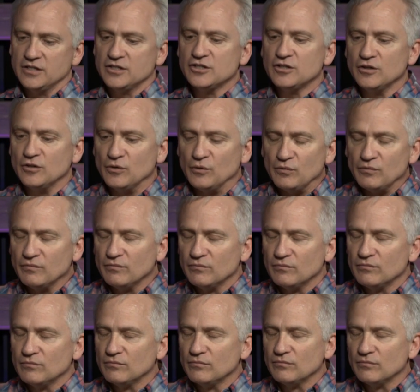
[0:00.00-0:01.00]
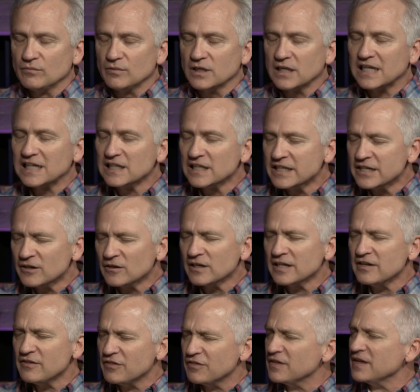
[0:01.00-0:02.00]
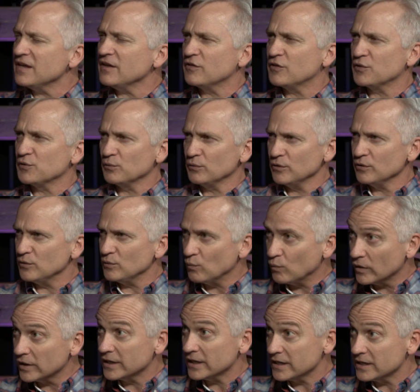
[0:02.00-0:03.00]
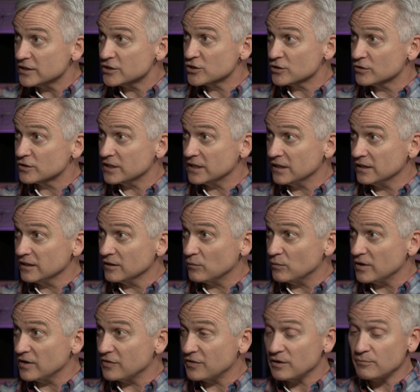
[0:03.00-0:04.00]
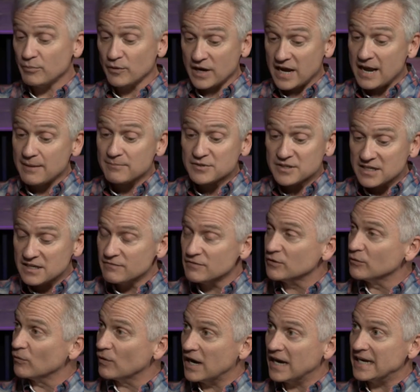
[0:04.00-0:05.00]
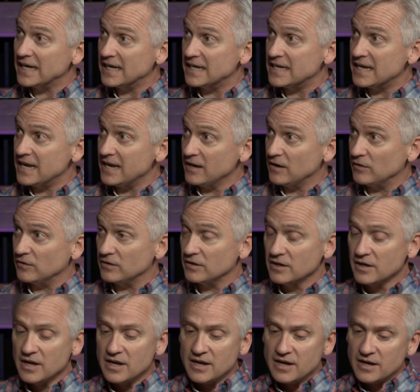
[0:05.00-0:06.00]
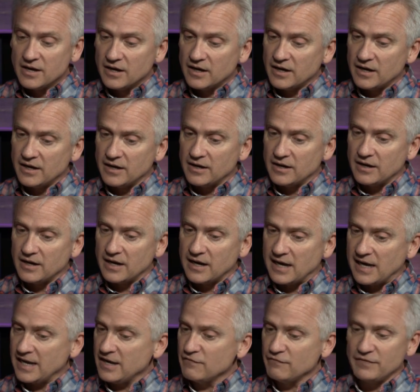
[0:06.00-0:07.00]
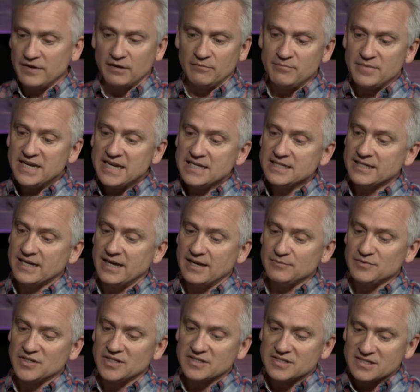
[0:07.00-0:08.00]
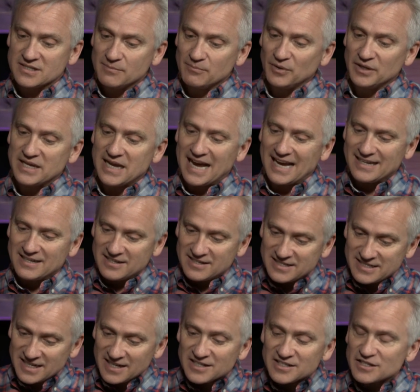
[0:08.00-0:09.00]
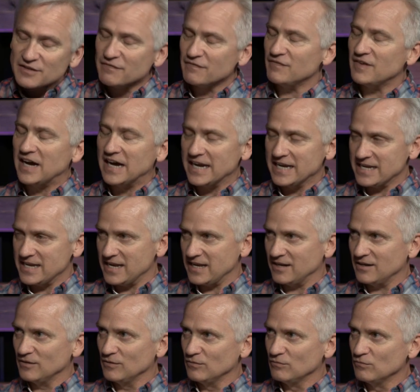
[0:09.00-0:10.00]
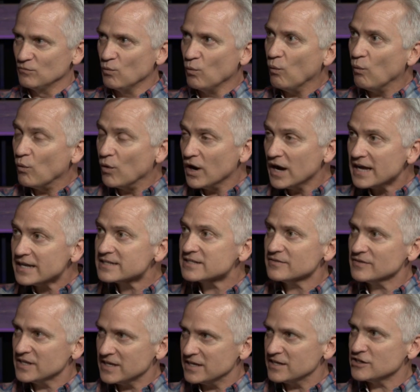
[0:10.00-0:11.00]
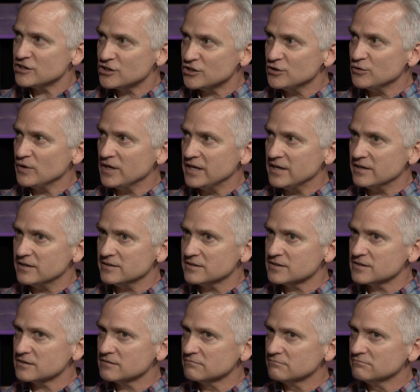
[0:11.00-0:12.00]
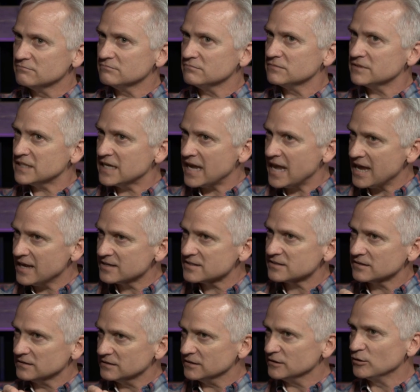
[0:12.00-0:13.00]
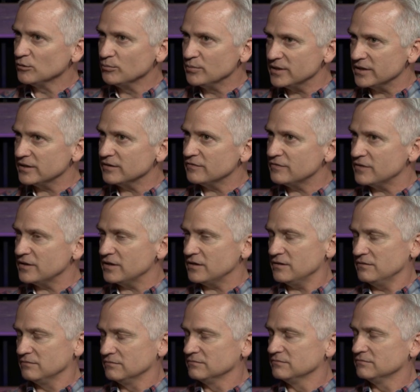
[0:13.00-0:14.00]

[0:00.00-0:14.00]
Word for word: to clearly think through what it is you're dealing with and perhaps even write it down. Mm-hmm. Uh, I have found many times that simply identifying what the issue is takes a little bit of the